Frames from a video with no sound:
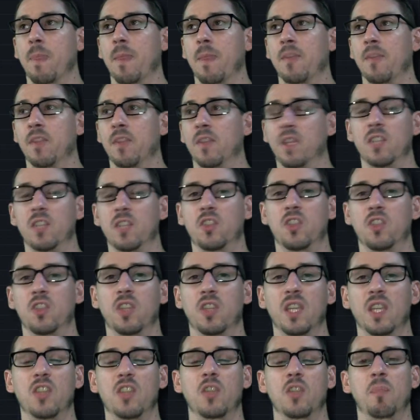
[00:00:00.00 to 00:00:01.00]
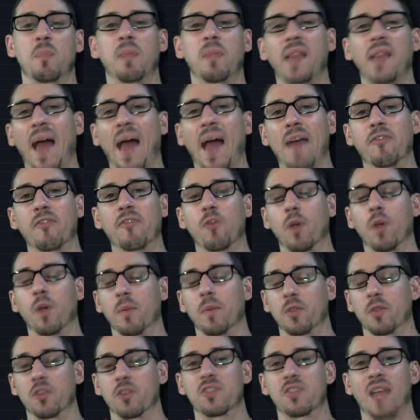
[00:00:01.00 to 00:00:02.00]
These
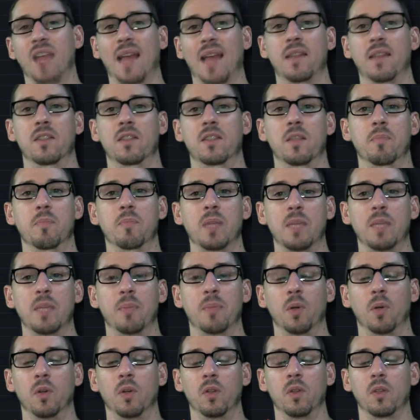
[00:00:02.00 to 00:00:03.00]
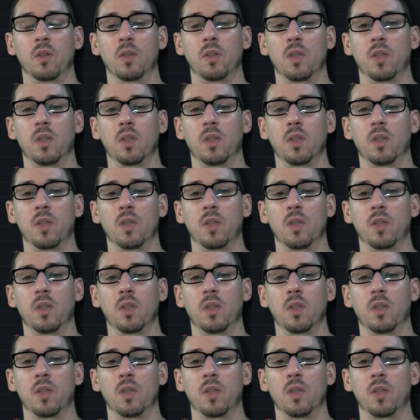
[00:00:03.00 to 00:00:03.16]
platforms are silencing people,